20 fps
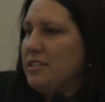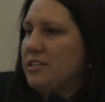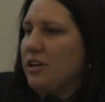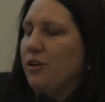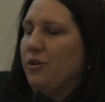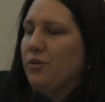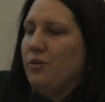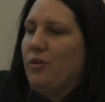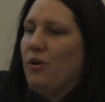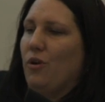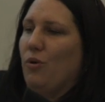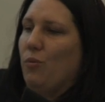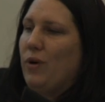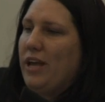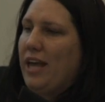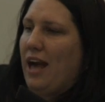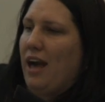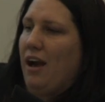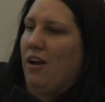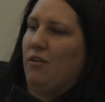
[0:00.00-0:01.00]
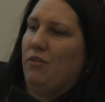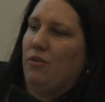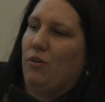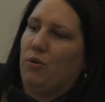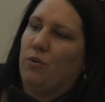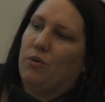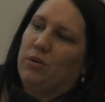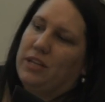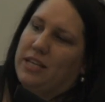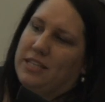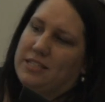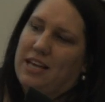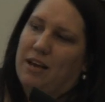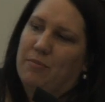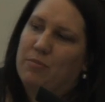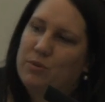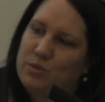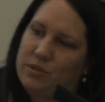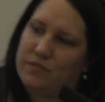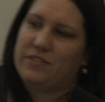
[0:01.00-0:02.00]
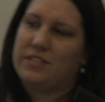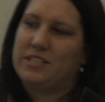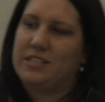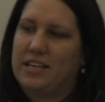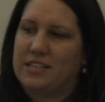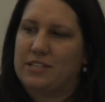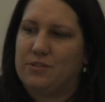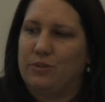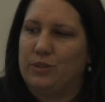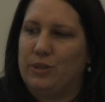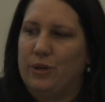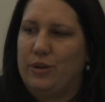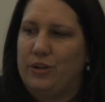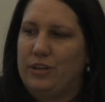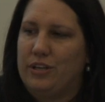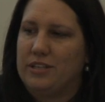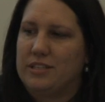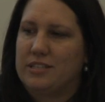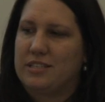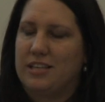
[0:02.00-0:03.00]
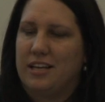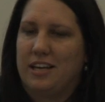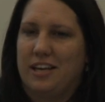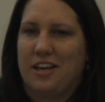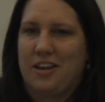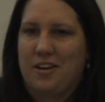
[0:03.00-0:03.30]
So we are all examples of successful learners.